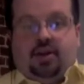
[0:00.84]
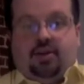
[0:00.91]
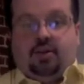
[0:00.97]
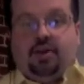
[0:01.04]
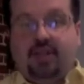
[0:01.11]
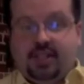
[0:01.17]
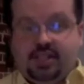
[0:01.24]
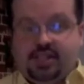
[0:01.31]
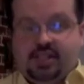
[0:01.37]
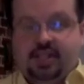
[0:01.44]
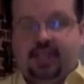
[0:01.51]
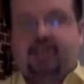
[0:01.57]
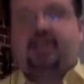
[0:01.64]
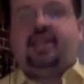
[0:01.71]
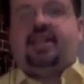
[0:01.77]
Right,
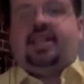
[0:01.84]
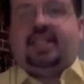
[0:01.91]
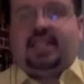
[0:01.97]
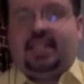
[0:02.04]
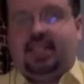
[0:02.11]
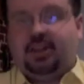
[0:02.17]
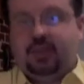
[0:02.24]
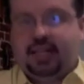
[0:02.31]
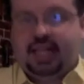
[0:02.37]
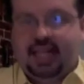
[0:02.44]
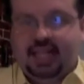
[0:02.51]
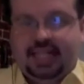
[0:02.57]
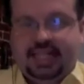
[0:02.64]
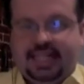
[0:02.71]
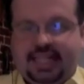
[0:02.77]

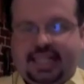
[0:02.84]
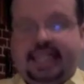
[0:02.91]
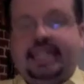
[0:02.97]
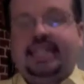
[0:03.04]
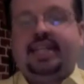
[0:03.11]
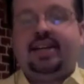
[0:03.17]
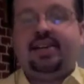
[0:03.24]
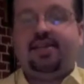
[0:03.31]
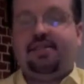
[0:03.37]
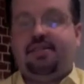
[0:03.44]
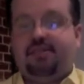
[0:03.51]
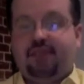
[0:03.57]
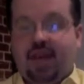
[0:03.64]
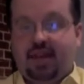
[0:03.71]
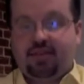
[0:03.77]
okay.
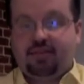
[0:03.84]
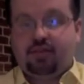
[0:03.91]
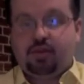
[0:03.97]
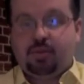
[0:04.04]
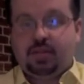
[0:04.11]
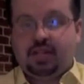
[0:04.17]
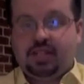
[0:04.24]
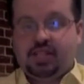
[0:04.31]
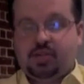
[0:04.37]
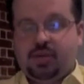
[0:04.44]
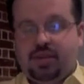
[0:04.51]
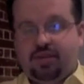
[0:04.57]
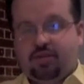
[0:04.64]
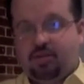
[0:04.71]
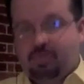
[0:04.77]
Fan Formula this
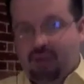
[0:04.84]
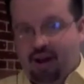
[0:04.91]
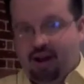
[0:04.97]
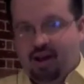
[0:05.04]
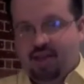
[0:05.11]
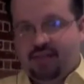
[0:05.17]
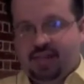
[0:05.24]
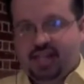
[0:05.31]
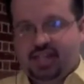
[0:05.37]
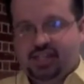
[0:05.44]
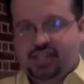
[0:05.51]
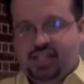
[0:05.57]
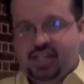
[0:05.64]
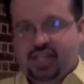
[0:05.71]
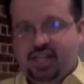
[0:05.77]
week from I of Alex
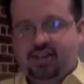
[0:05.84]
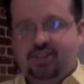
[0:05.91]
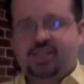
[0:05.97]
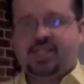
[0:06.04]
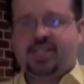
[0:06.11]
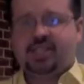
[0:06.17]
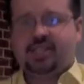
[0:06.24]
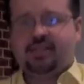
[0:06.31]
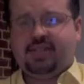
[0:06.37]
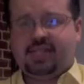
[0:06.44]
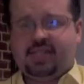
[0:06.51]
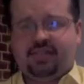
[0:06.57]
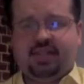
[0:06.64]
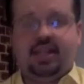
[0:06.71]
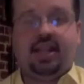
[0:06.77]
G
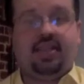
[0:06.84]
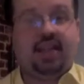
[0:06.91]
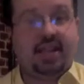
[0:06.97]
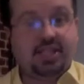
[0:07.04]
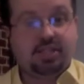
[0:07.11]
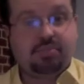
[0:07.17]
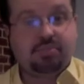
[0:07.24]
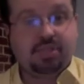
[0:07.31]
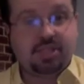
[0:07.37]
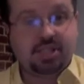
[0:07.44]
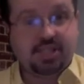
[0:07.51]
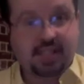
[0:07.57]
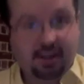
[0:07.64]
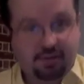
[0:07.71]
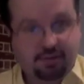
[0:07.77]
1977. That's
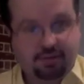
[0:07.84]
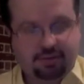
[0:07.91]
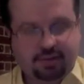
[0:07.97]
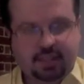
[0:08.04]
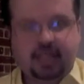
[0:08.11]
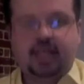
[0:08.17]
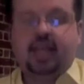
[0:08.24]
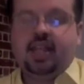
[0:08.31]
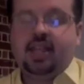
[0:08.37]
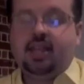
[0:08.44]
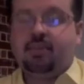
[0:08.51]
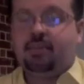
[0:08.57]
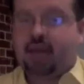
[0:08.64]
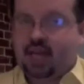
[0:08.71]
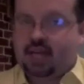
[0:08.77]
myself,
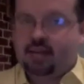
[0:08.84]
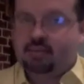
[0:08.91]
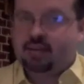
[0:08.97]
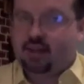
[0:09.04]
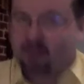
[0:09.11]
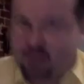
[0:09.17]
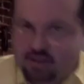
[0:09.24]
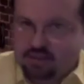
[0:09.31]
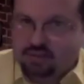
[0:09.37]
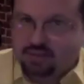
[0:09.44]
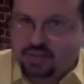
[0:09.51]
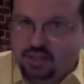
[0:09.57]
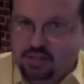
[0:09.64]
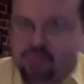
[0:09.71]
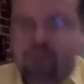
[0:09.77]
the man behind the
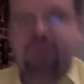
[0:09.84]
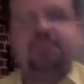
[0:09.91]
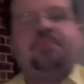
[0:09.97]
view.